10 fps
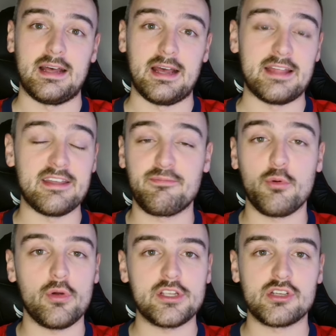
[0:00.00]
And they've
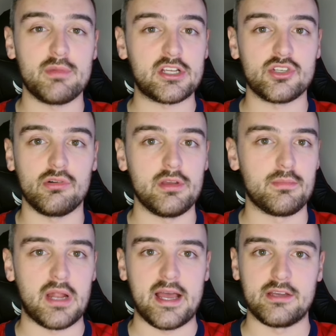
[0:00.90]
brought in some exciting
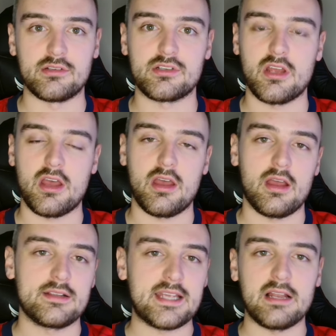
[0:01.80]
players.
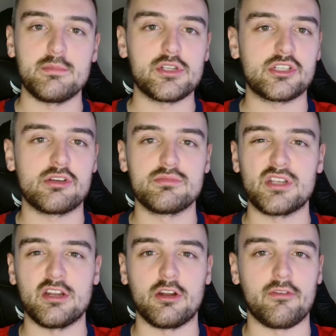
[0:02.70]
Tielemans comes
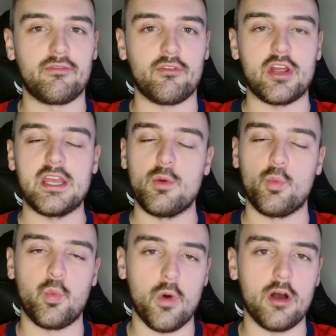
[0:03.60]
in on a free,
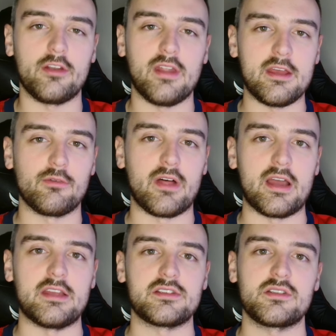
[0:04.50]
what a deal that
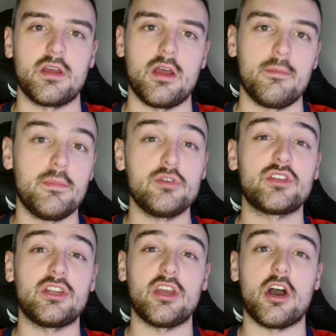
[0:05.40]
is.
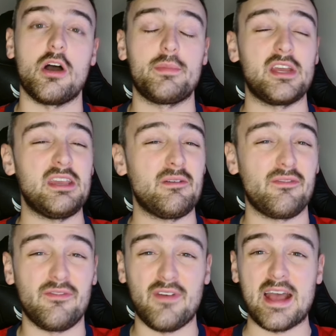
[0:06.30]
Moussa Diaby,
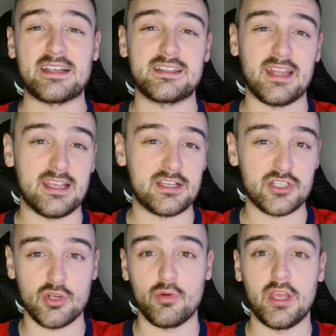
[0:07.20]
fast,
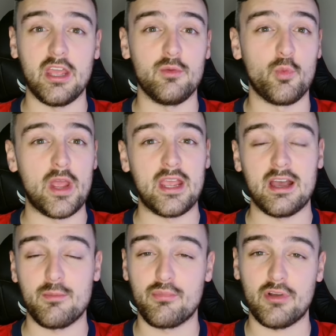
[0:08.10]
exciting winger,
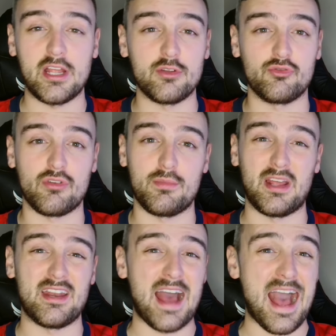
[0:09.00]
brilliant
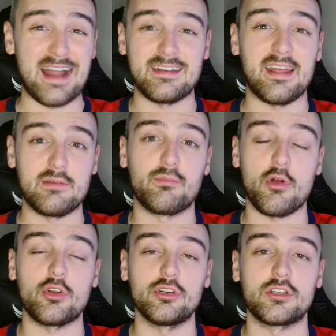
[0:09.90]
dribbling and end
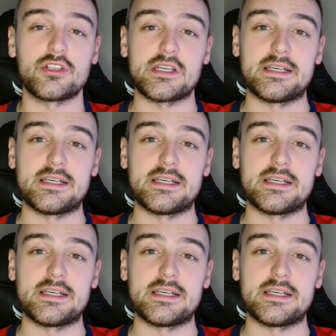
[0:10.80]
product.